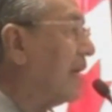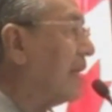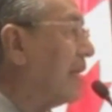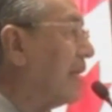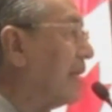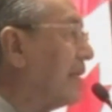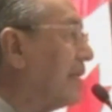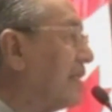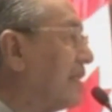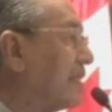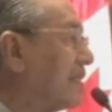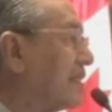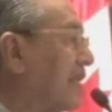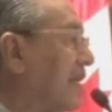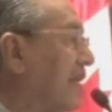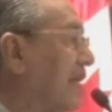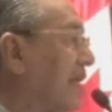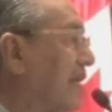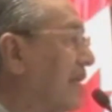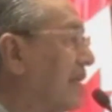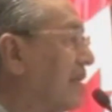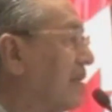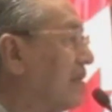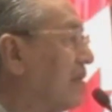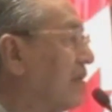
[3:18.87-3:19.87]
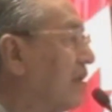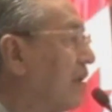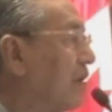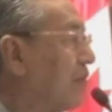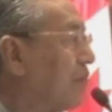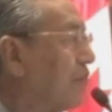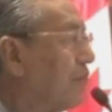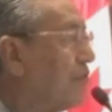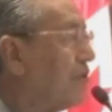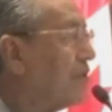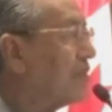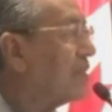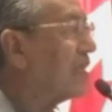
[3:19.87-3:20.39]
detained
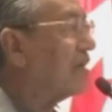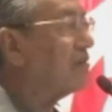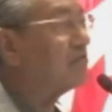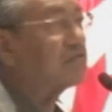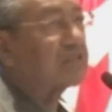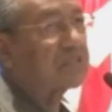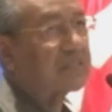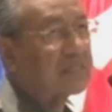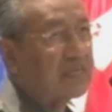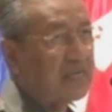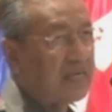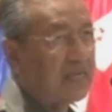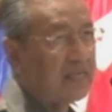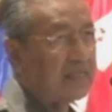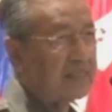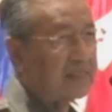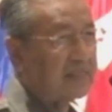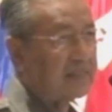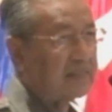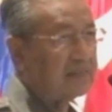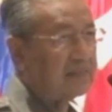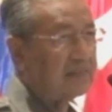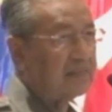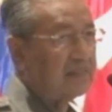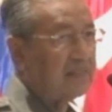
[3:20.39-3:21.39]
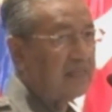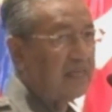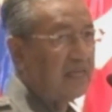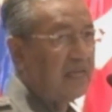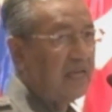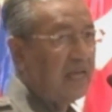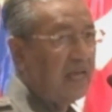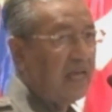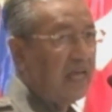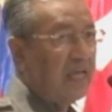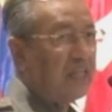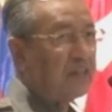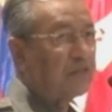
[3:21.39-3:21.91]
without trial
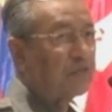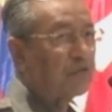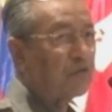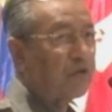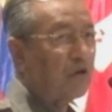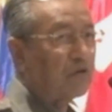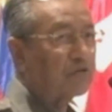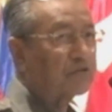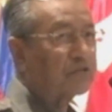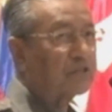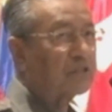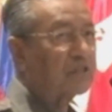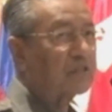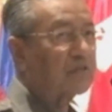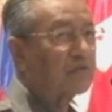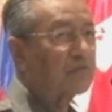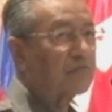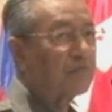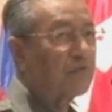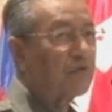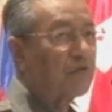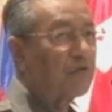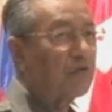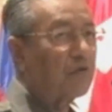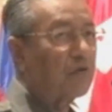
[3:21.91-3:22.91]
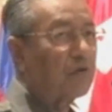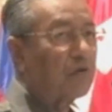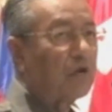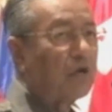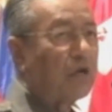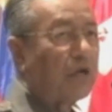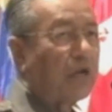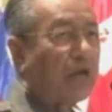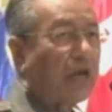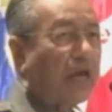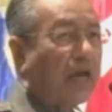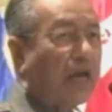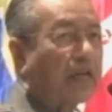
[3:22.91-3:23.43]
and tortured
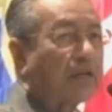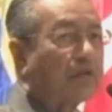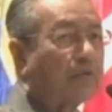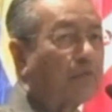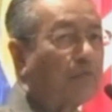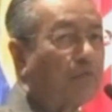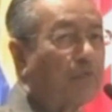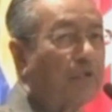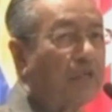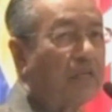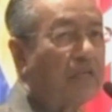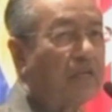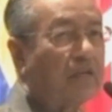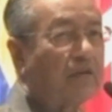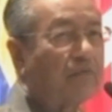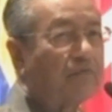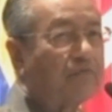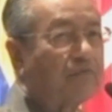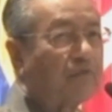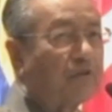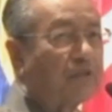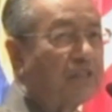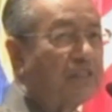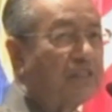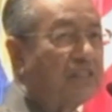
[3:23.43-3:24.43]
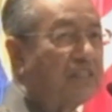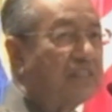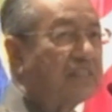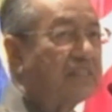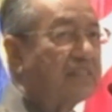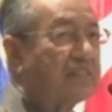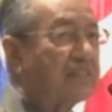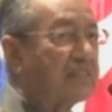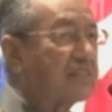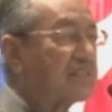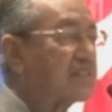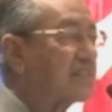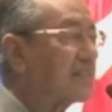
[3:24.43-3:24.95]
at will for
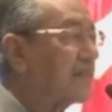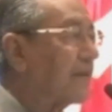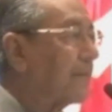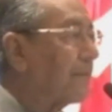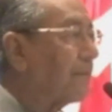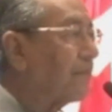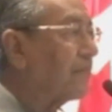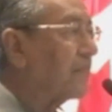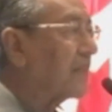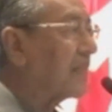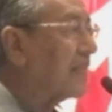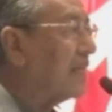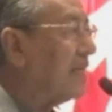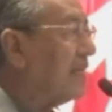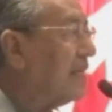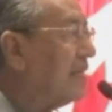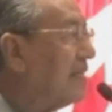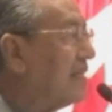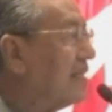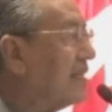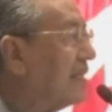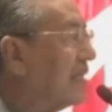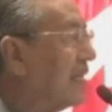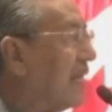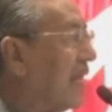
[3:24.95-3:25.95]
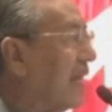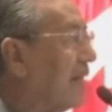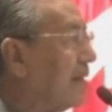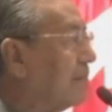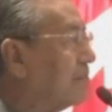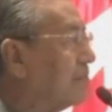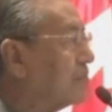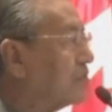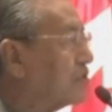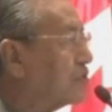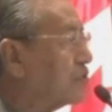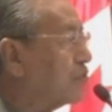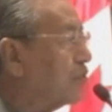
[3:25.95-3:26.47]
years in
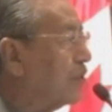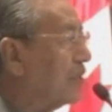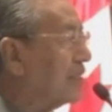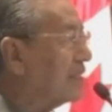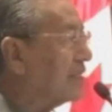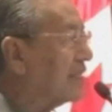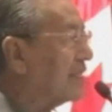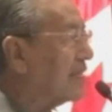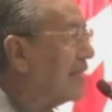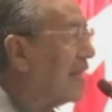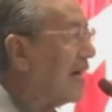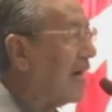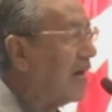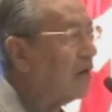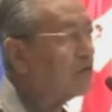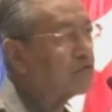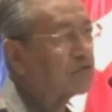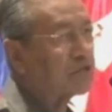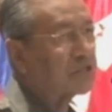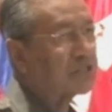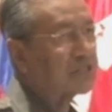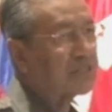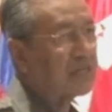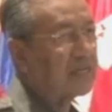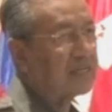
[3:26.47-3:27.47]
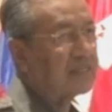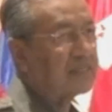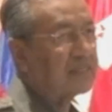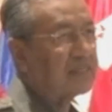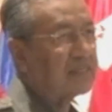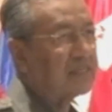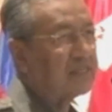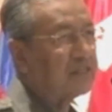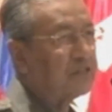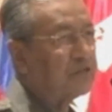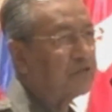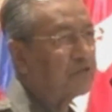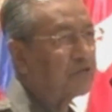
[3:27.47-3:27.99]
camps situated outside
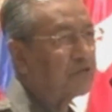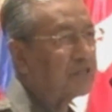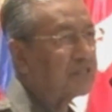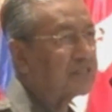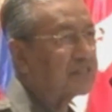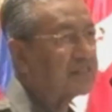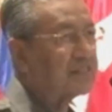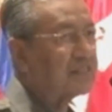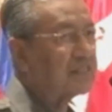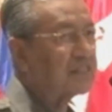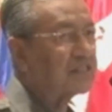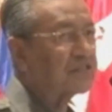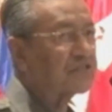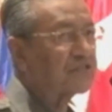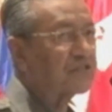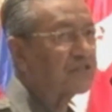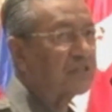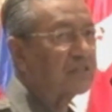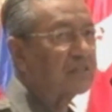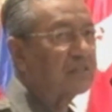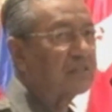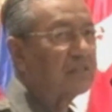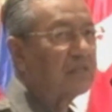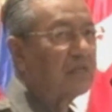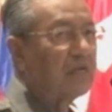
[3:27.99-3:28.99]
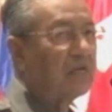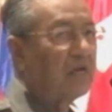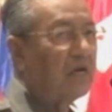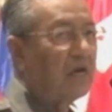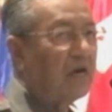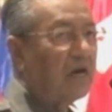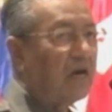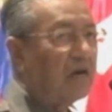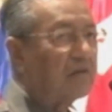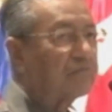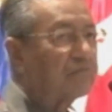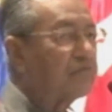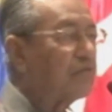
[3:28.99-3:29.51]
the jurisdiction
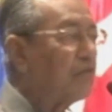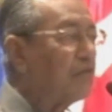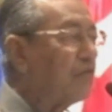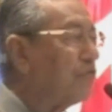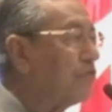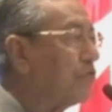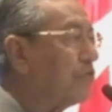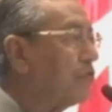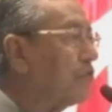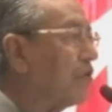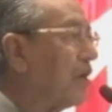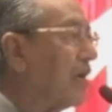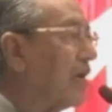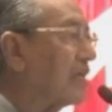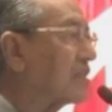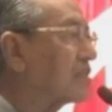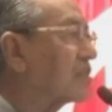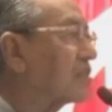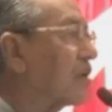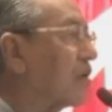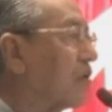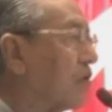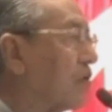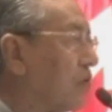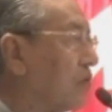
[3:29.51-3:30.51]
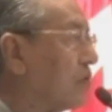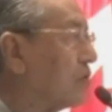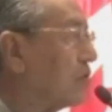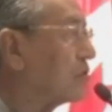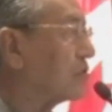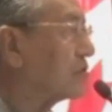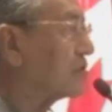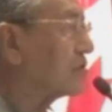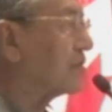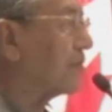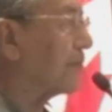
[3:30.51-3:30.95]
of U.S. laws.